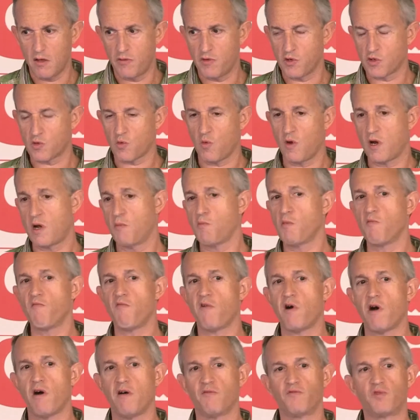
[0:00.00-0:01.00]
There's one I'm
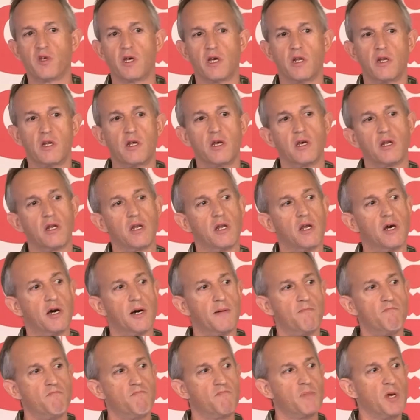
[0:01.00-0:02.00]
involved
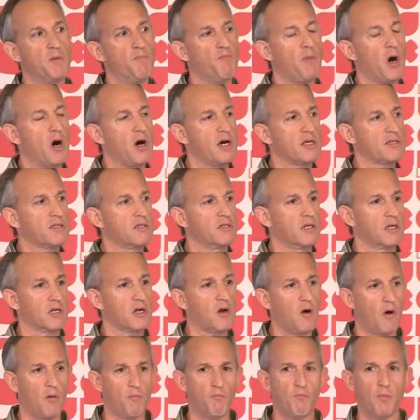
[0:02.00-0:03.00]
in Boston
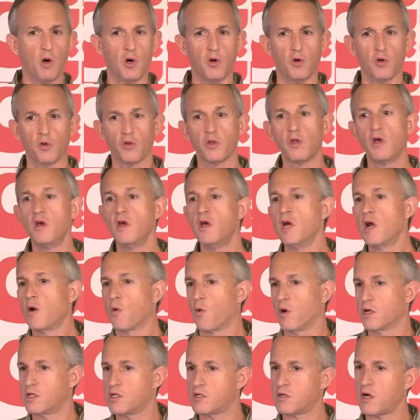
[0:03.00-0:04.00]
called Bolt,
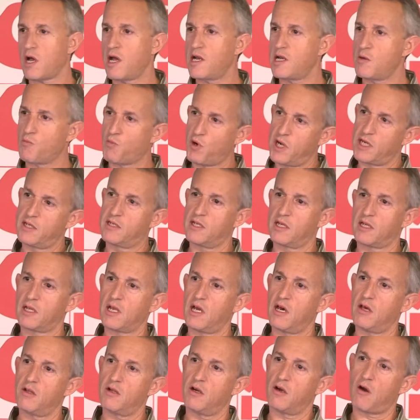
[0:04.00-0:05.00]
where it's trying to bring
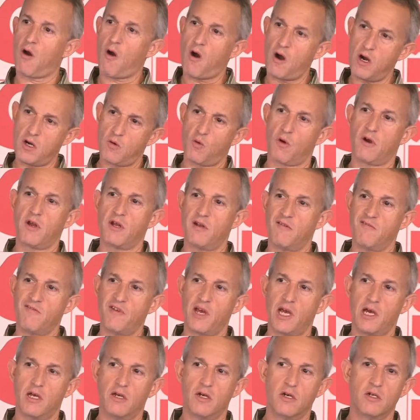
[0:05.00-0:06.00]
together hardware
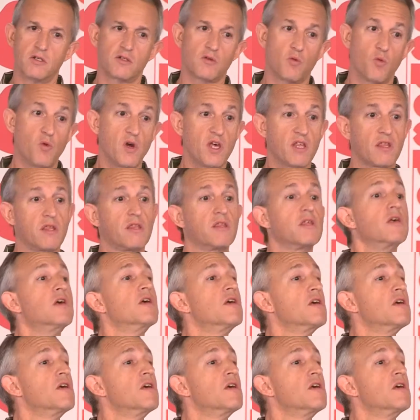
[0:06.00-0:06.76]
innovators with